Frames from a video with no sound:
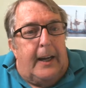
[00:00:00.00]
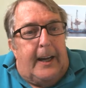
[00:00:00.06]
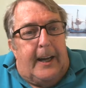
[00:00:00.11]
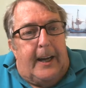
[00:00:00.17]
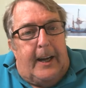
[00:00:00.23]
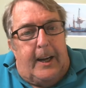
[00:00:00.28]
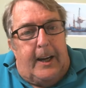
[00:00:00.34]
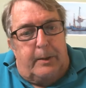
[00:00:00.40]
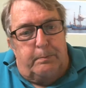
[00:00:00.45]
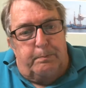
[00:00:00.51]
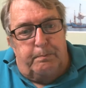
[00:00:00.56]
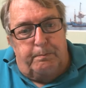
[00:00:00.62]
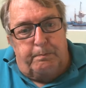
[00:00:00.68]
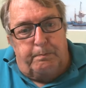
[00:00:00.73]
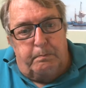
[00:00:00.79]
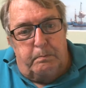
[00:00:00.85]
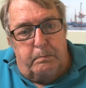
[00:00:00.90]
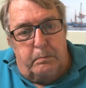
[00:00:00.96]

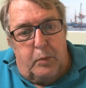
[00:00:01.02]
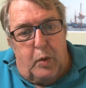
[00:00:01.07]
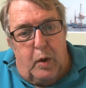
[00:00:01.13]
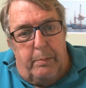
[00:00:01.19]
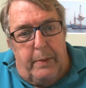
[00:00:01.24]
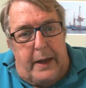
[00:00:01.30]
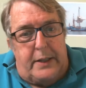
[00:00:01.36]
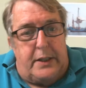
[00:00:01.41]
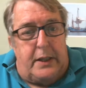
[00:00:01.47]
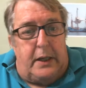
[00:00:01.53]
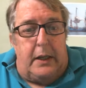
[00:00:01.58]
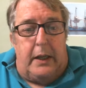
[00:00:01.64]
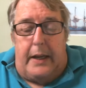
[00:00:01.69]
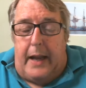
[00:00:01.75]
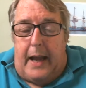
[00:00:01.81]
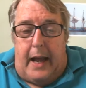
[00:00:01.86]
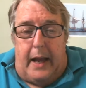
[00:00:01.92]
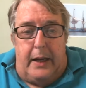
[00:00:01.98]
where
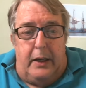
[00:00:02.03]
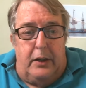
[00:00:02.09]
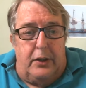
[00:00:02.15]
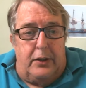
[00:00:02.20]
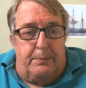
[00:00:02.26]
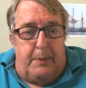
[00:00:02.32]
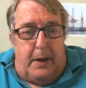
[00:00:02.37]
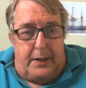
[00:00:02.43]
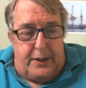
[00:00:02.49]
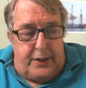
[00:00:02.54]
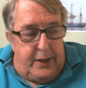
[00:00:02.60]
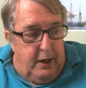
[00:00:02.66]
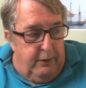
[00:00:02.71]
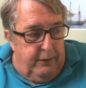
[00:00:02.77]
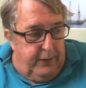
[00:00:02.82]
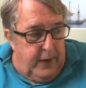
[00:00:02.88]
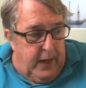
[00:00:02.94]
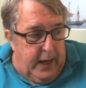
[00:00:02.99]
basically I use
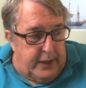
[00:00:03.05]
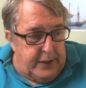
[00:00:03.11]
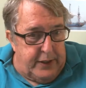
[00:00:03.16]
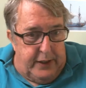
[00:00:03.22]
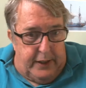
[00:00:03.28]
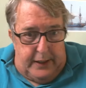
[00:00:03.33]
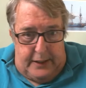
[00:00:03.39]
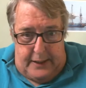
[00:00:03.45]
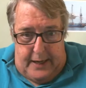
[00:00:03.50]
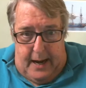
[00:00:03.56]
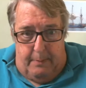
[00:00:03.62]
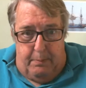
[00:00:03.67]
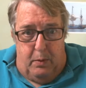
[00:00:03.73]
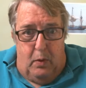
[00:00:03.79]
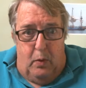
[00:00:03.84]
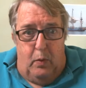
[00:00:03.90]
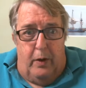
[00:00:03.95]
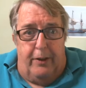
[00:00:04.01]
myself as an
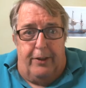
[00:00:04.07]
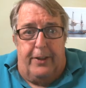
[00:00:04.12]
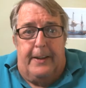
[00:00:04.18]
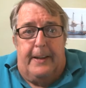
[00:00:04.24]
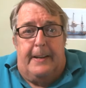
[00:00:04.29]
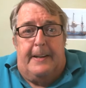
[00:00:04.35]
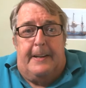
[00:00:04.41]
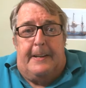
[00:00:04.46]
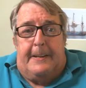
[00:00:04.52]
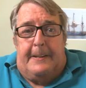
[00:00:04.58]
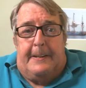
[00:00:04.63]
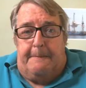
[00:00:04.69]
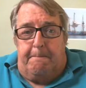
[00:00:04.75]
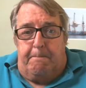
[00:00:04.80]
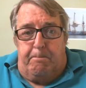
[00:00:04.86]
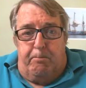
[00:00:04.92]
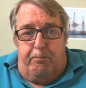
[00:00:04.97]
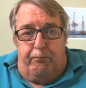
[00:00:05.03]
example with
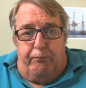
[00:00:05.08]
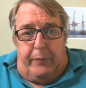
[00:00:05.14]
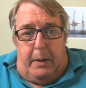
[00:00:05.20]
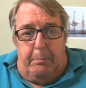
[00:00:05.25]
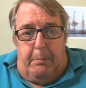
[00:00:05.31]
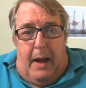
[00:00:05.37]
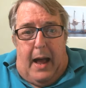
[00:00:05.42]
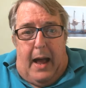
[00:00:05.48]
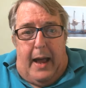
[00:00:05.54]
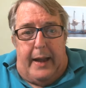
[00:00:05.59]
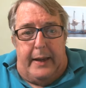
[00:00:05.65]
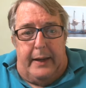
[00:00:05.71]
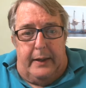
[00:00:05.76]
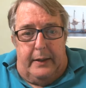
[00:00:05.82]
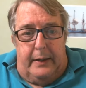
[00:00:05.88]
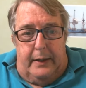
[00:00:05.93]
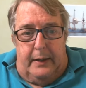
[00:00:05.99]
my